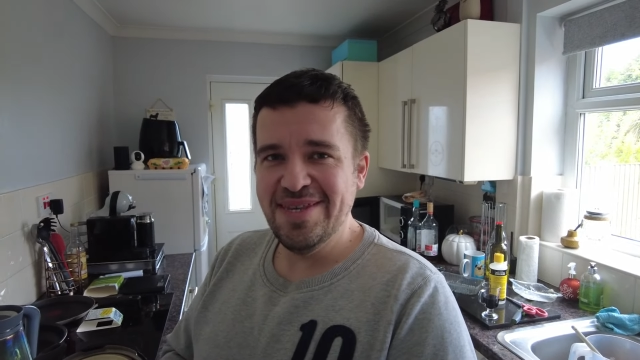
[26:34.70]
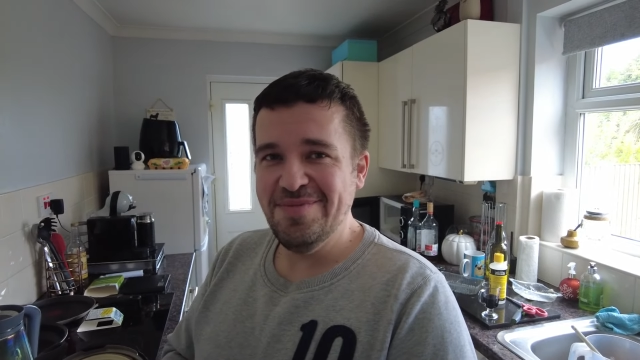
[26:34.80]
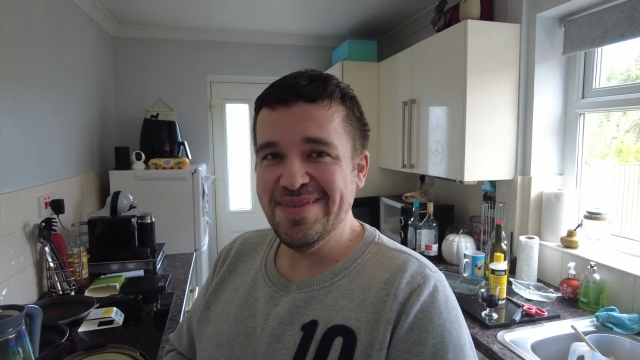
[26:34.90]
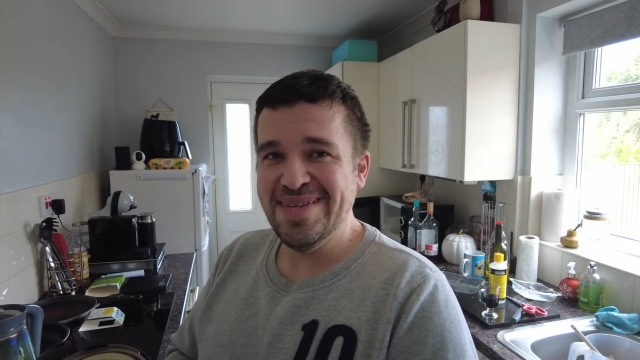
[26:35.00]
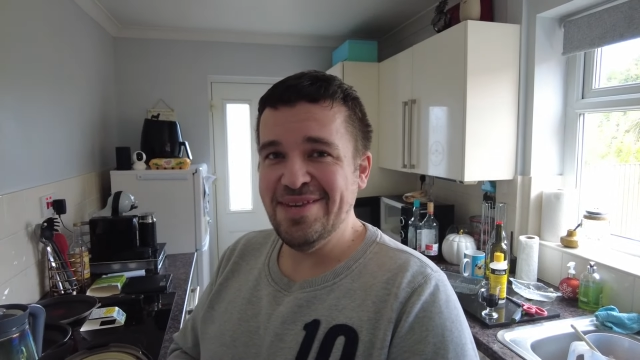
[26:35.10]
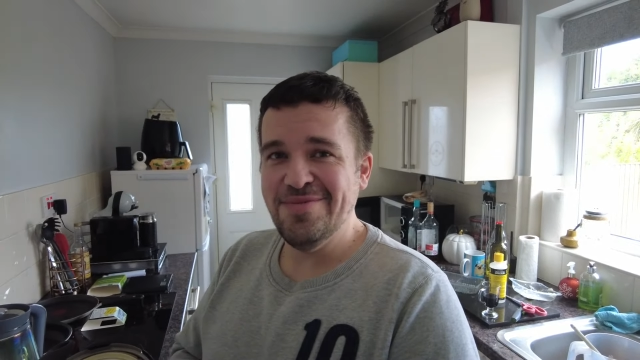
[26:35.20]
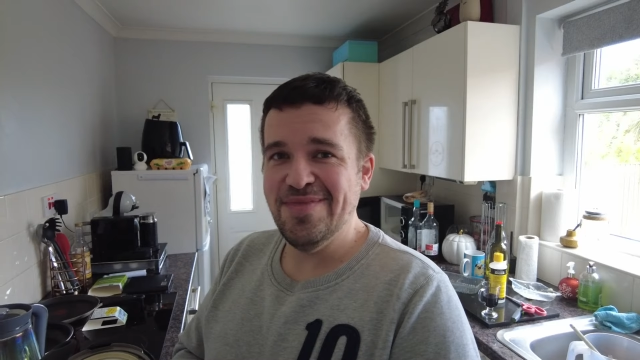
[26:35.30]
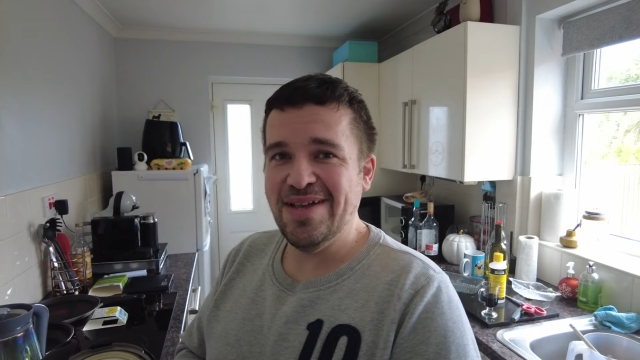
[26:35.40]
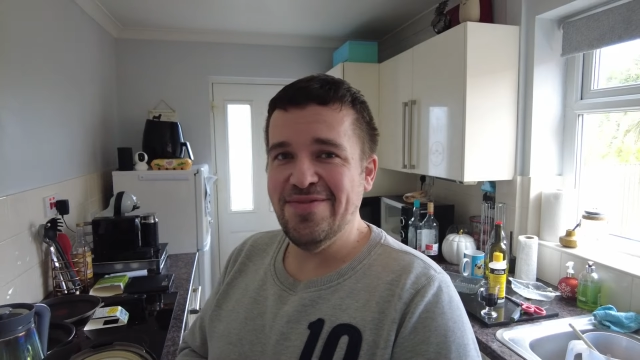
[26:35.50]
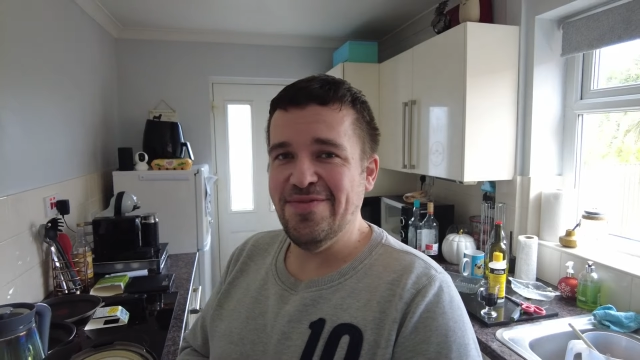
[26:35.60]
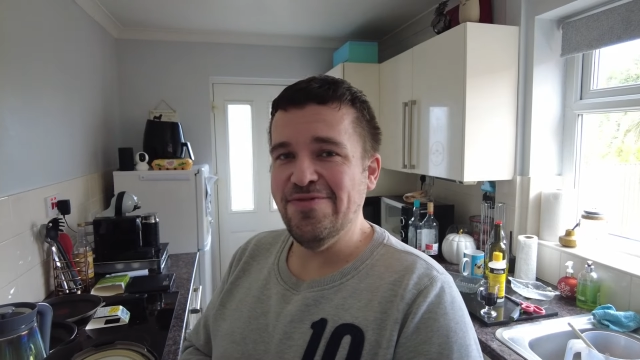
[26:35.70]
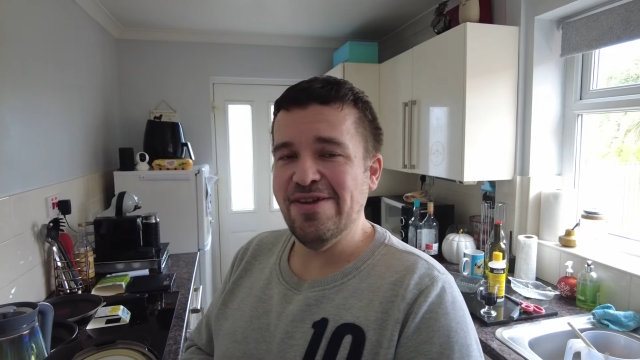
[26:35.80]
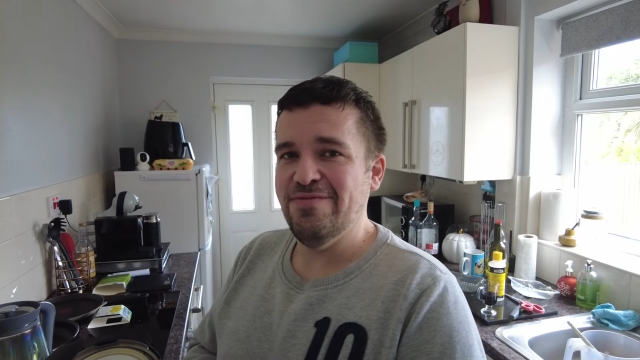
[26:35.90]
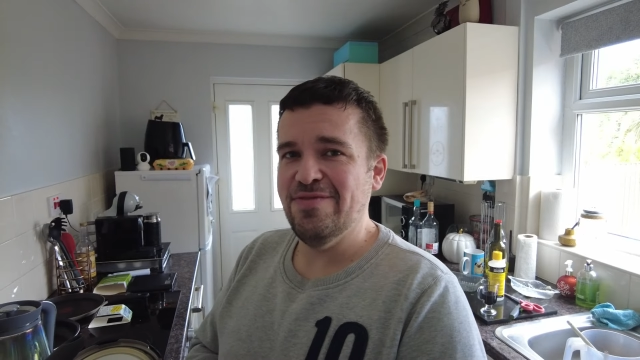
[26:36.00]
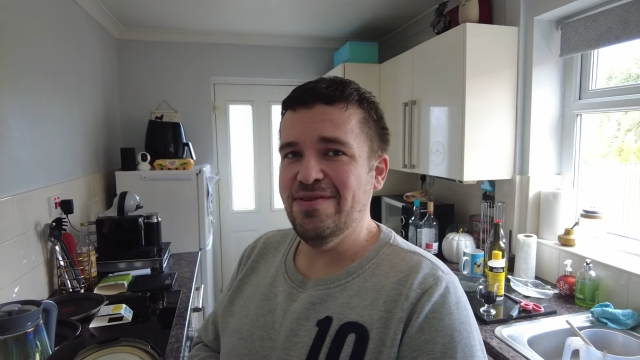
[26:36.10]
seem to keep like
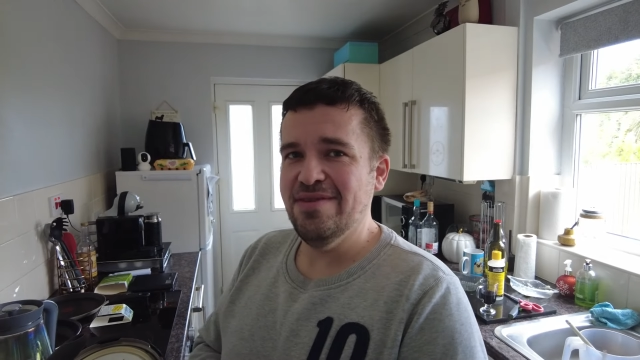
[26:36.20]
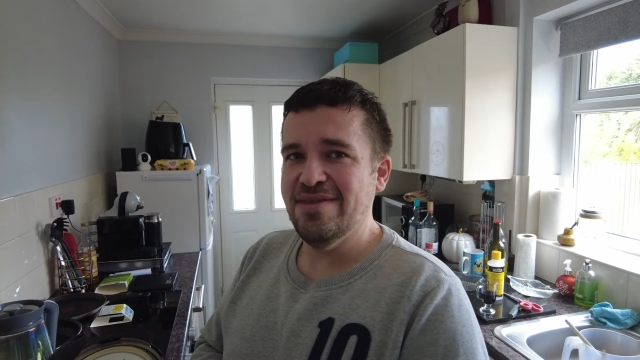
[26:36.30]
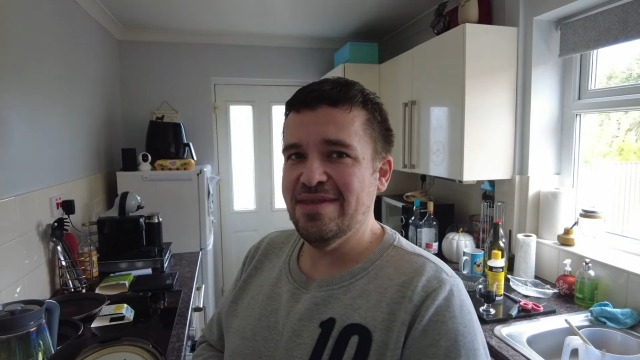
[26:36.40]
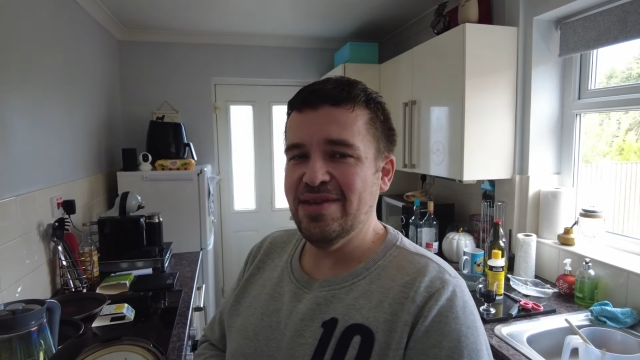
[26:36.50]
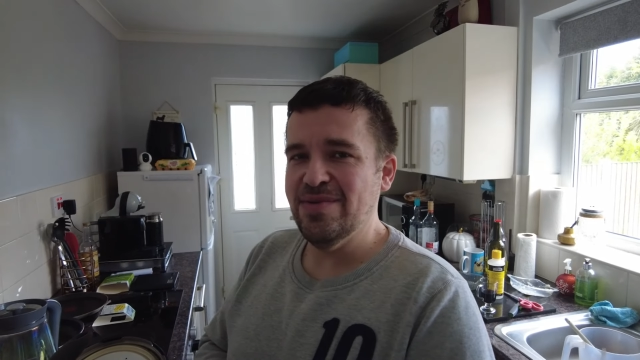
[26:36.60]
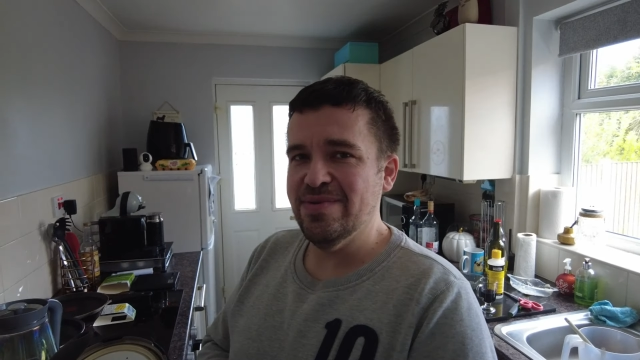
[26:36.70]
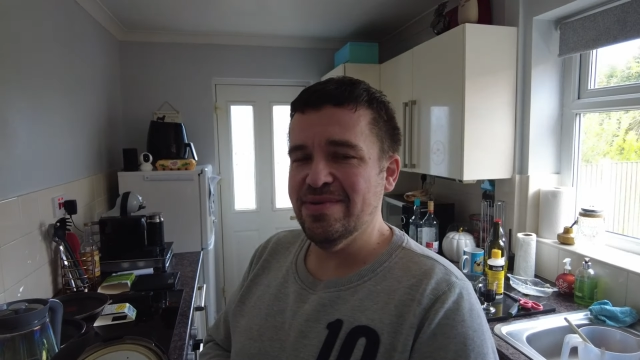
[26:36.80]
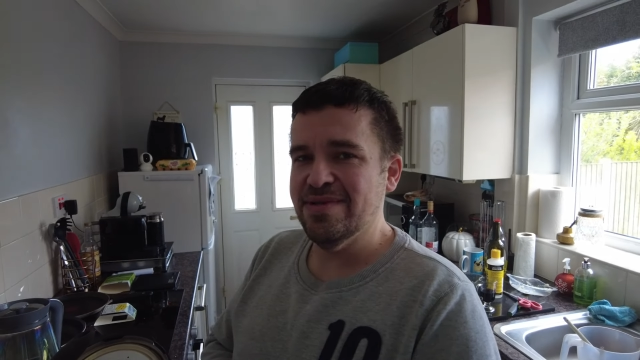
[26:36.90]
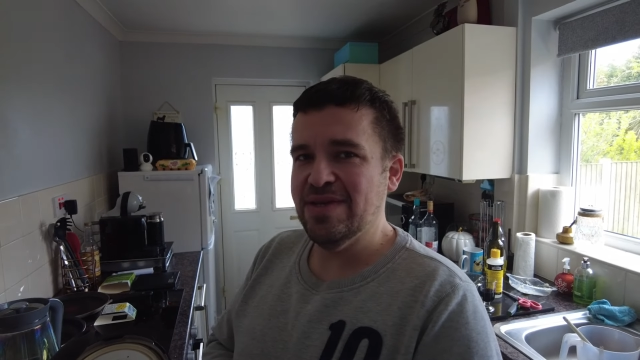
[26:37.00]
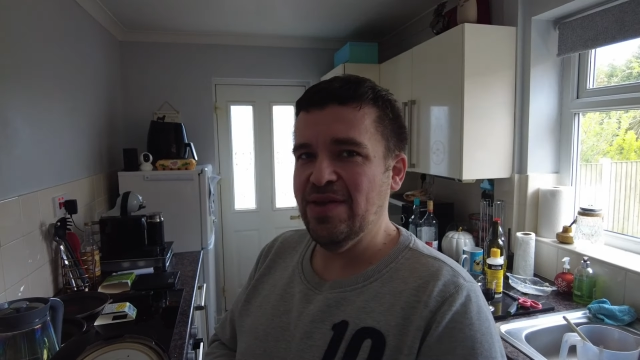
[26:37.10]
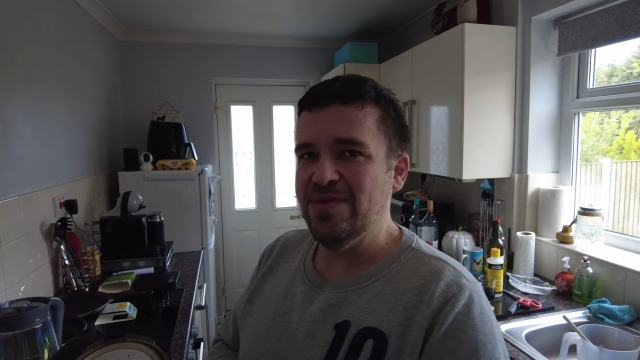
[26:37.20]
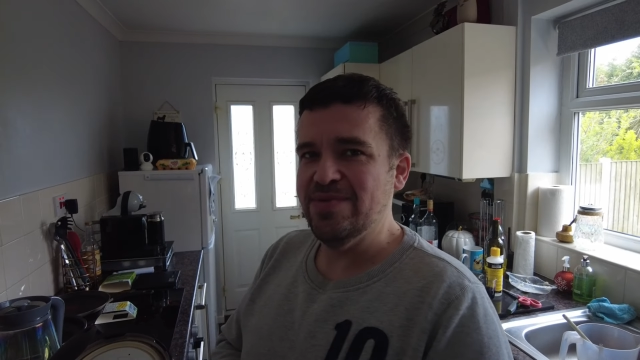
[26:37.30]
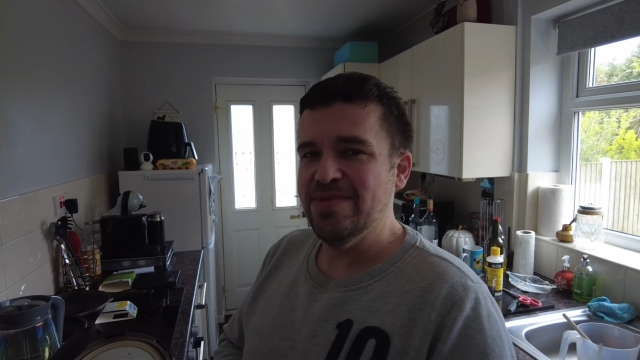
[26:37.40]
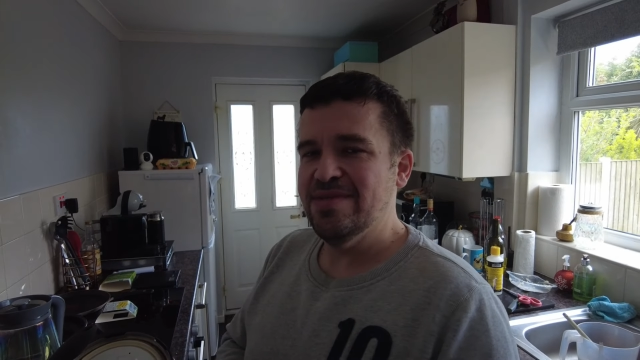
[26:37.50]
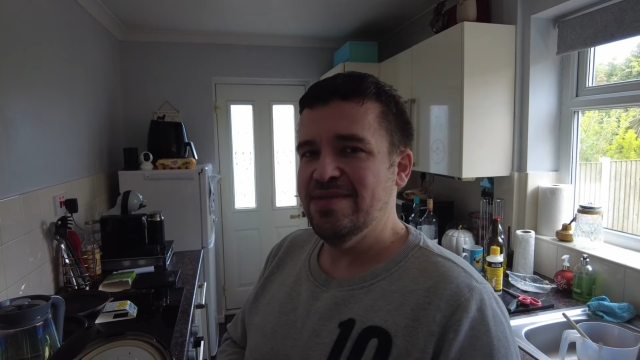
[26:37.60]
forever. They don't go
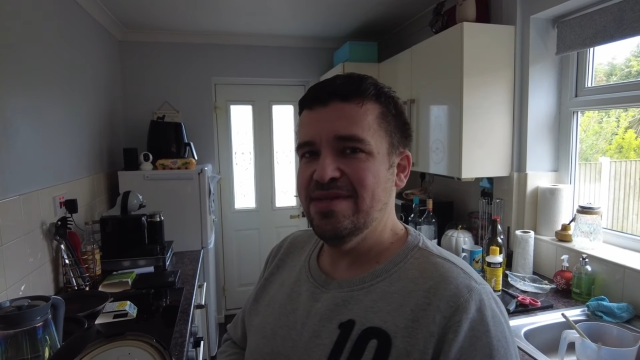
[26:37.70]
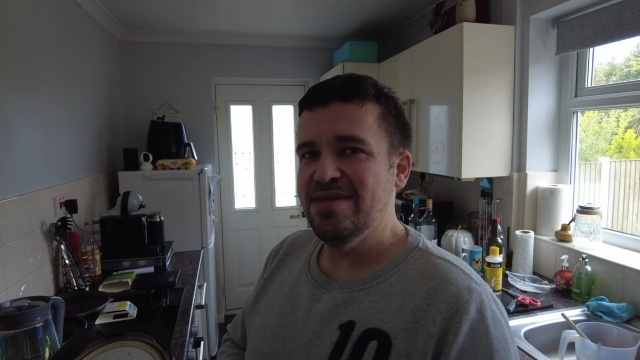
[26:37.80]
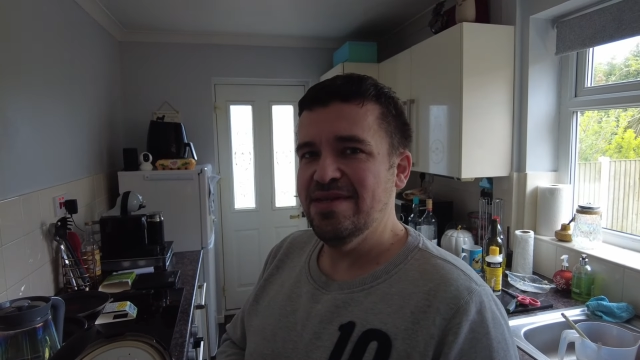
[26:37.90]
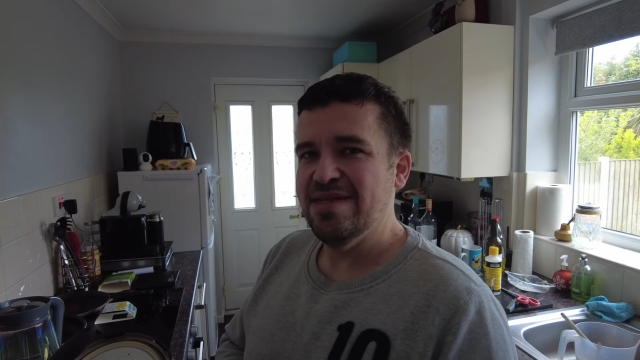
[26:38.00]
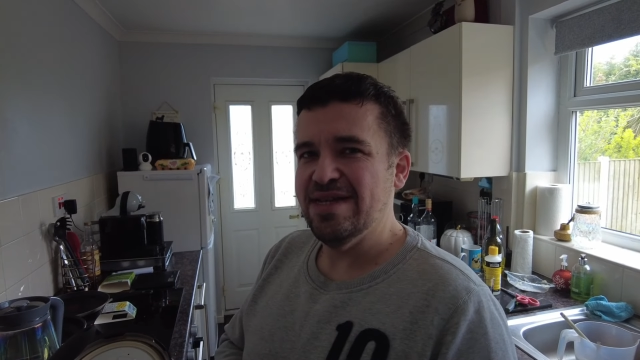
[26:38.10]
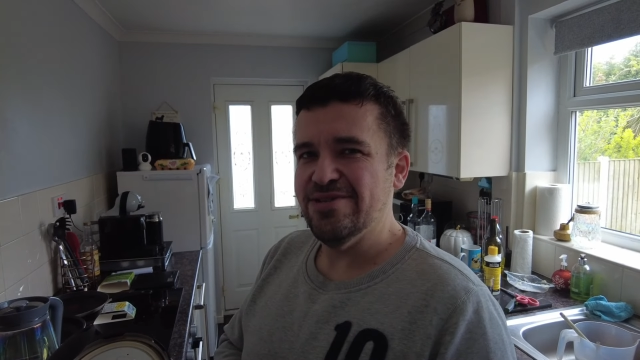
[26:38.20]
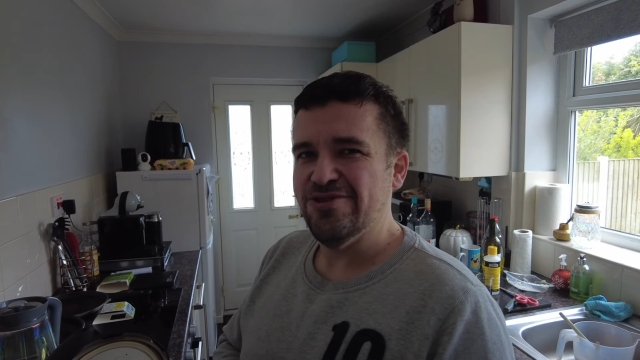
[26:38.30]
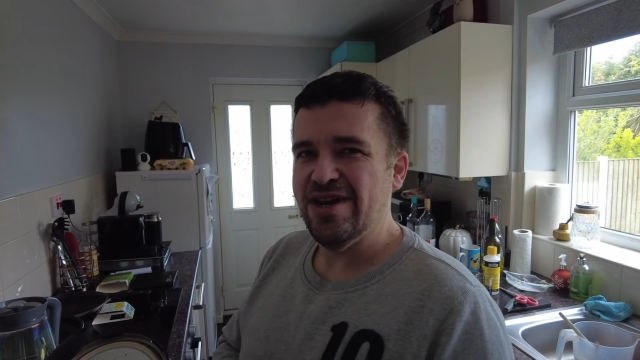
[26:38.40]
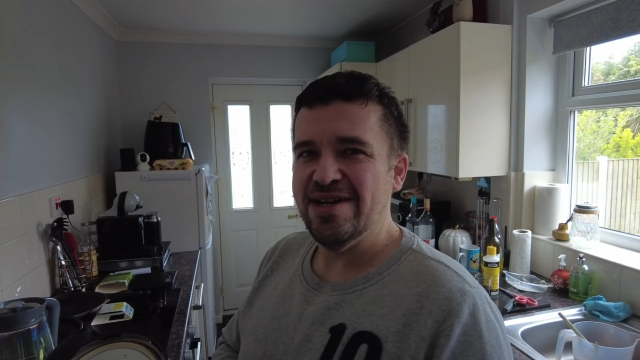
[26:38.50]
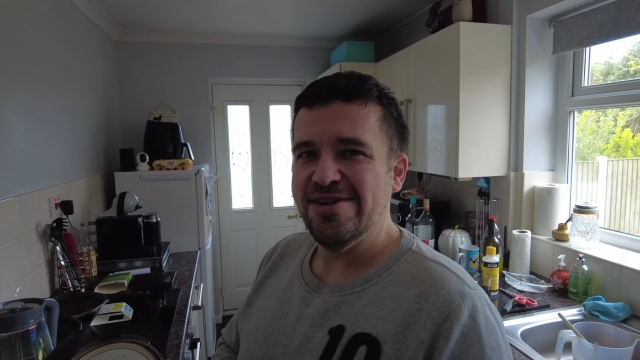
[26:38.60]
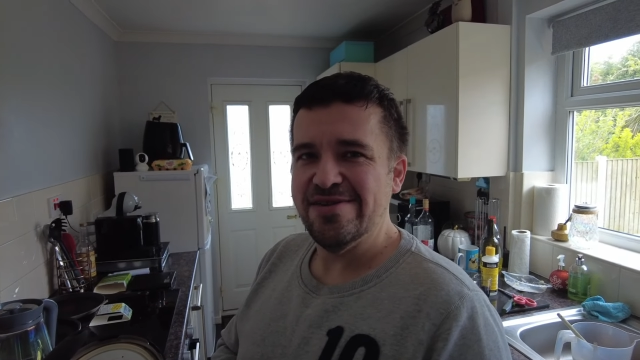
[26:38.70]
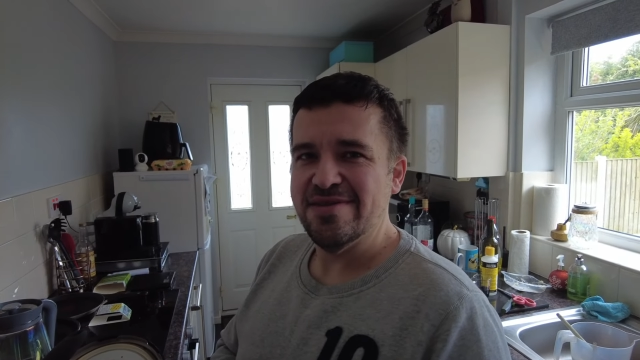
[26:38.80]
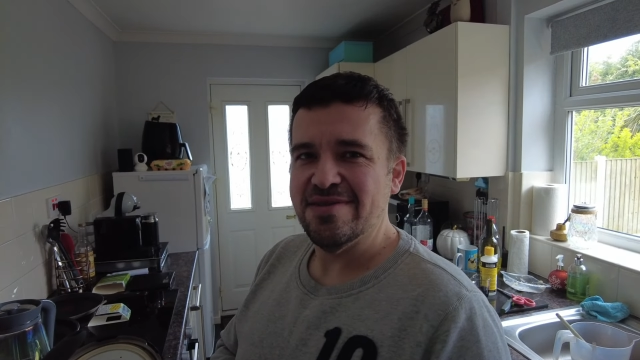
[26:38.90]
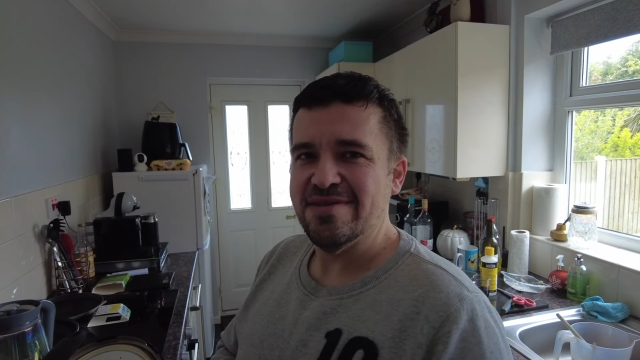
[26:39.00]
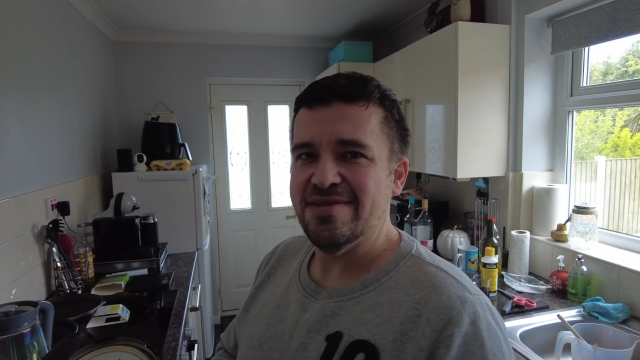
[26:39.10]
like dry or
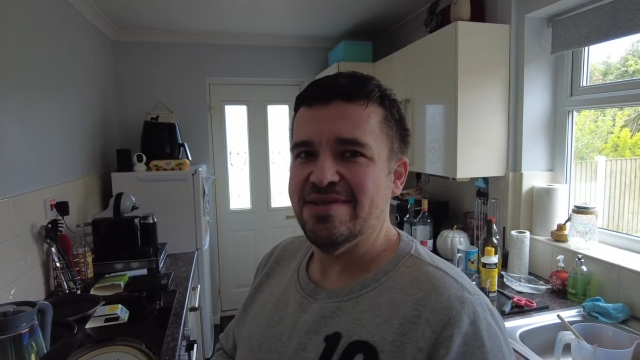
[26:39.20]
anything.